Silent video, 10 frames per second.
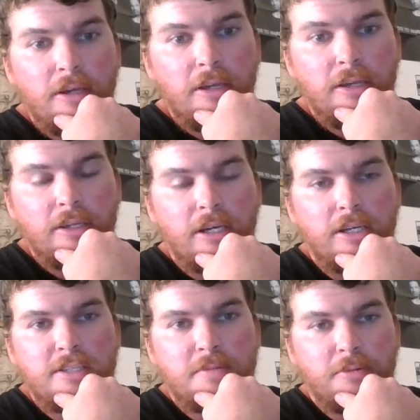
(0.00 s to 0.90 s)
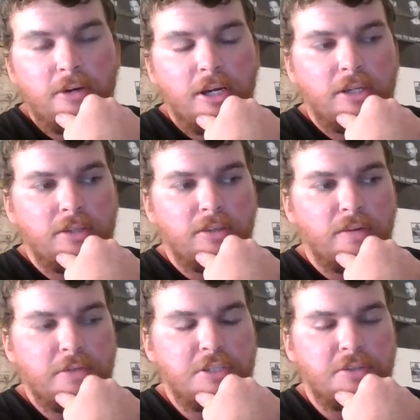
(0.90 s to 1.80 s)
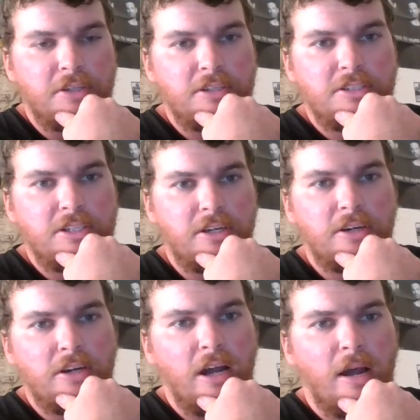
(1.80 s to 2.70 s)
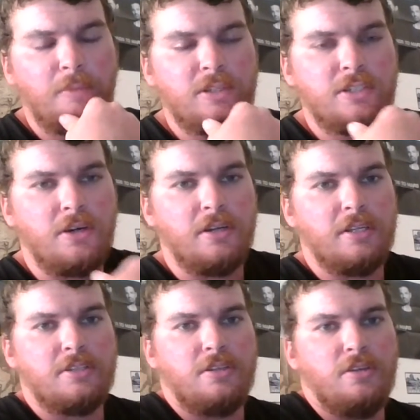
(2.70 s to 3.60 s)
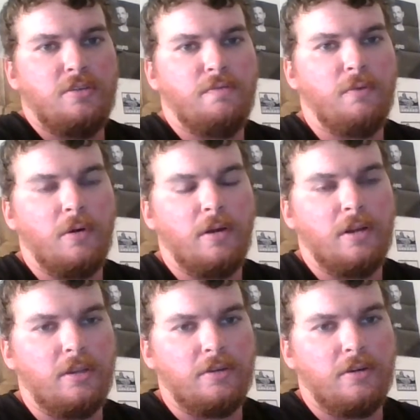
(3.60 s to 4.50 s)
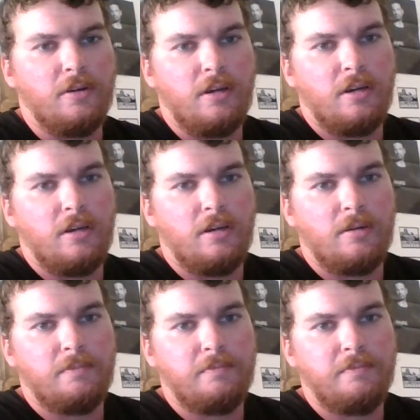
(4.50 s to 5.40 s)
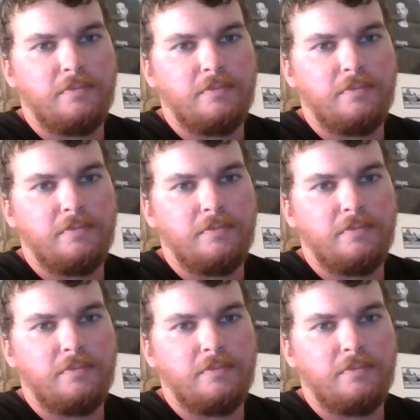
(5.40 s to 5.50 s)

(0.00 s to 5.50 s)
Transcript: Hey guys, Brian delivers you the goods here. I'm returning to you for another